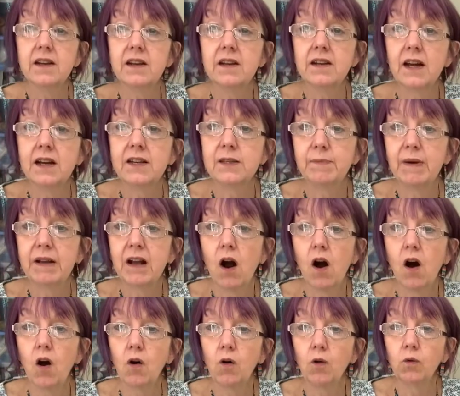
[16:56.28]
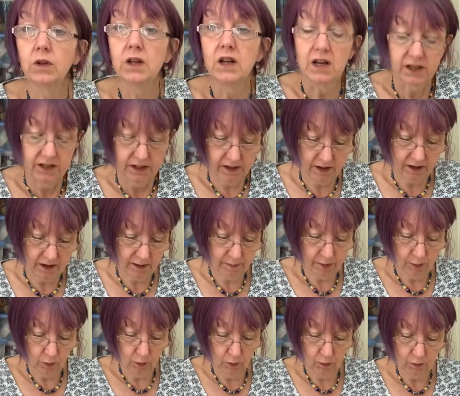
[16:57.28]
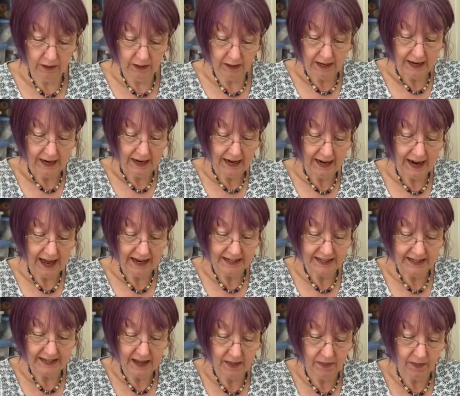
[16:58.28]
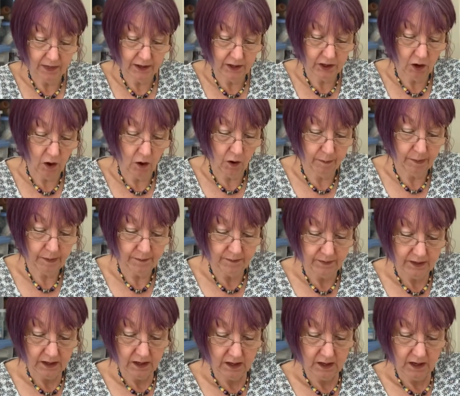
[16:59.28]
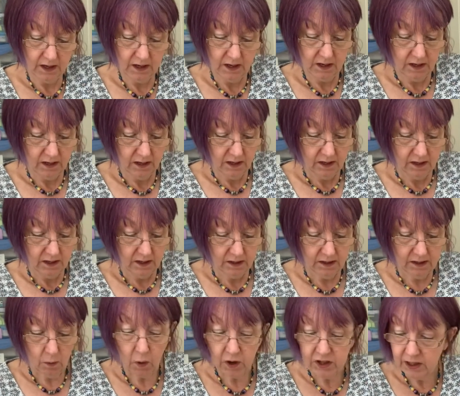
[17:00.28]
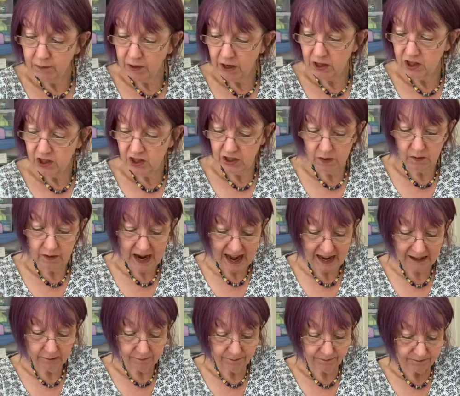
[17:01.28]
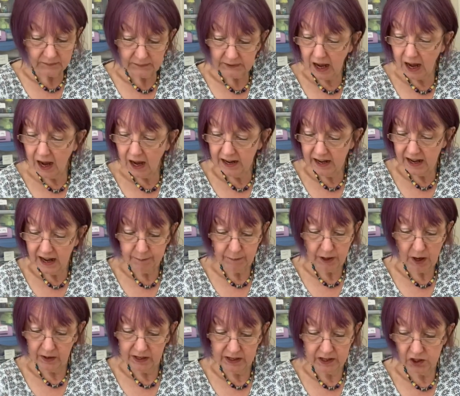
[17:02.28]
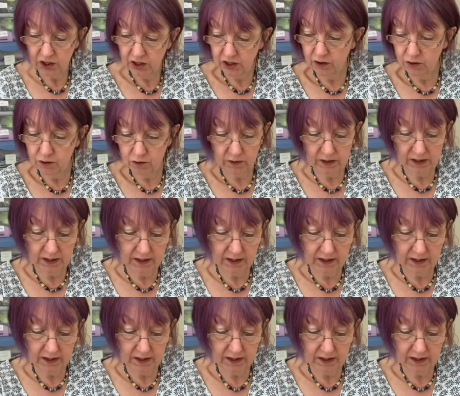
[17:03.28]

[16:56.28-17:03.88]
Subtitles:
nice big hole so that the ball will land in the top. So what I'm going to do now, I am going to